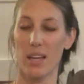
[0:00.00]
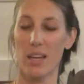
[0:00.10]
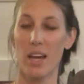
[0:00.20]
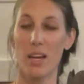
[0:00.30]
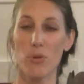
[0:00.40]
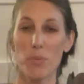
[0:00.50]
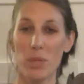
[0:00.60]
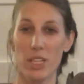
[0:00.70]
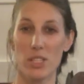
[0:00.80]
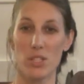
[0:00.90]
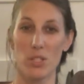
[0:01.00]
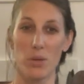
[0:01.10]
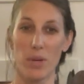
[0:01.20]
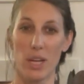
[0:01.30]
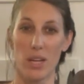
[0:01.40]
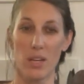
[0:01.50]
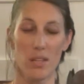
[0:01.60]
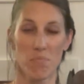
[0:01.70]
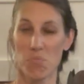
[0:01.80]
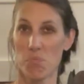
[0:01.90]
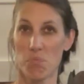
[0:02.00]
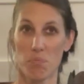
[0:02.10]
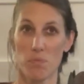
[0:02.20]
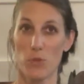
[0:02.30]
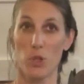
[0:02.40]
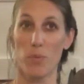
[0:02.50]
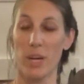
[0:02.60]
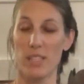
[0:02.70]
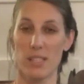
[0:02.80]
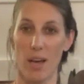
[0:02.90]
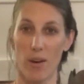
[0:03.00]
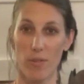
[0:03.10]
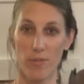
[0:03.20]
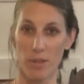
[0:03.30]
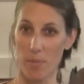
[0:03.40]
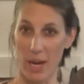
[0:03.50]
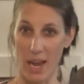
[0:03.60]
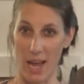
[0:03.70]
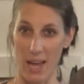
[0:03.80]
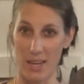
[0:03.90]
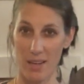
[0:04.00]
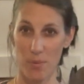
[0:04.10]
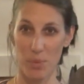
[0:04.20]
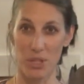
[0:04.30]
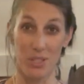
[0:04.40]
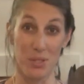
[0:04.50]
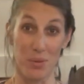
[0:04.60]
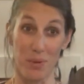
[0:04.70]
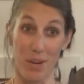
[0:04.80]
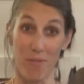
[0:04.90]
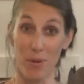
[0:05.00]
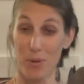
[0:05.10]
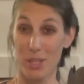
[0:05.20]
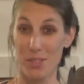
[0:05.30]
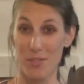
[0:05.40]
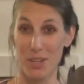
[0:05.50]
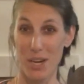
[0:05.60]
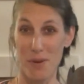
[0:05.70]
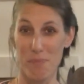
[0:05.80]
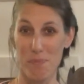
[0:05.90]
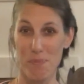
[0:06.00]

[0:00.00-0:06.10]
And I normally just do it to myself in my head, but you can do whatever works for you.